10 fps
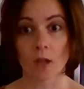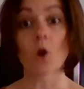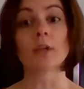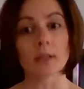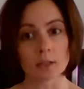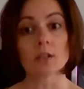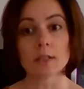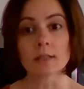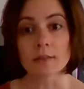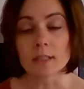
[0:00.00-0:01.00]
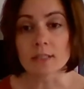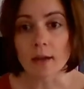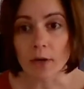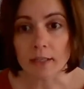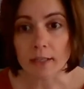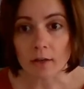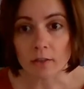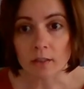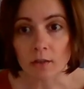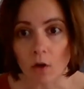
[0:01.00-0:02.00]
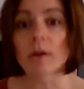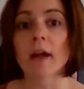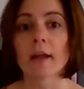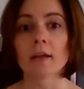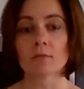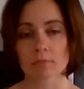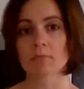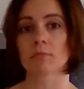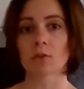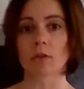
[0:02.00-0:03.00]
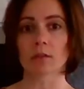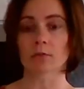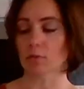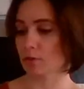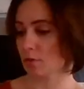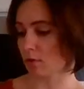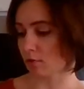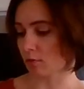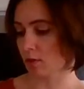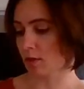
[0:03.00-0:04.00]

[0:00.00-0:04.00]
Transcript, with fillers: Oh, yeah. Is that right, Carolyn? Okay. All right. Well, good to know.